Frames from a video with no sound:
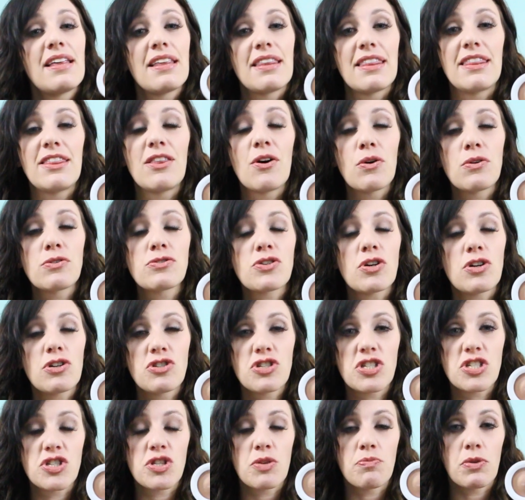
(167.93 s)
those are
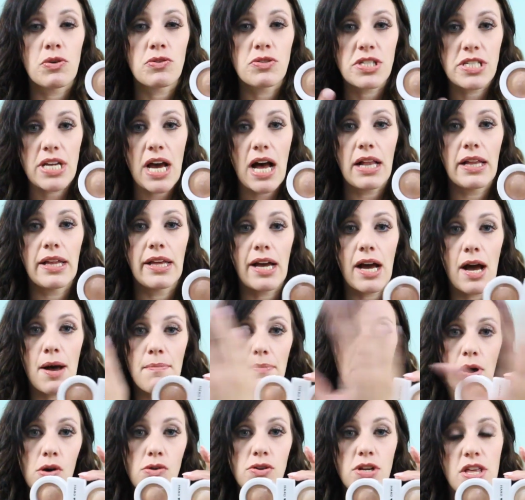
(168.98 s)
just the most telling
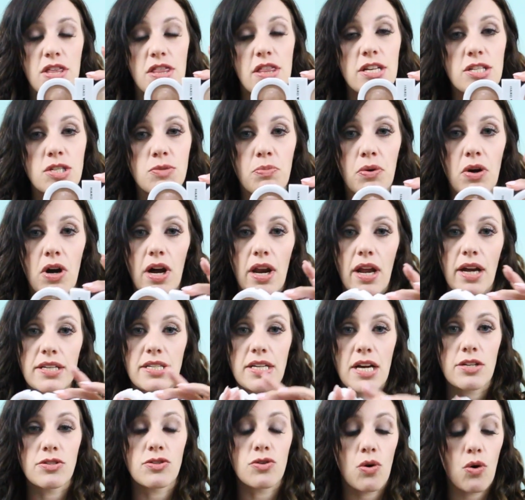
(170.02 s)
about this product
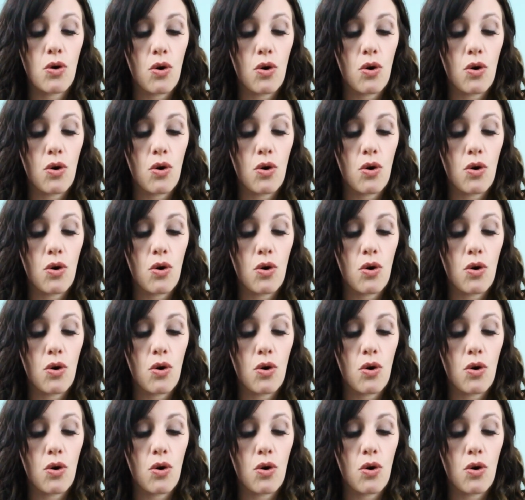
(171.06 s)
as a